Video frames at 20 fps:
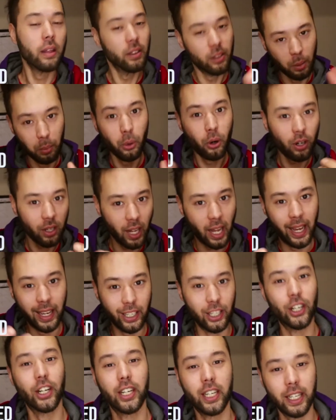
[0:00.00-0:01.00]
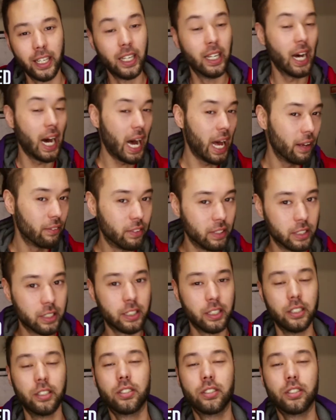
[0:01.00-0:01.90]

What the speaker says: the more light you're gonna get, obviously.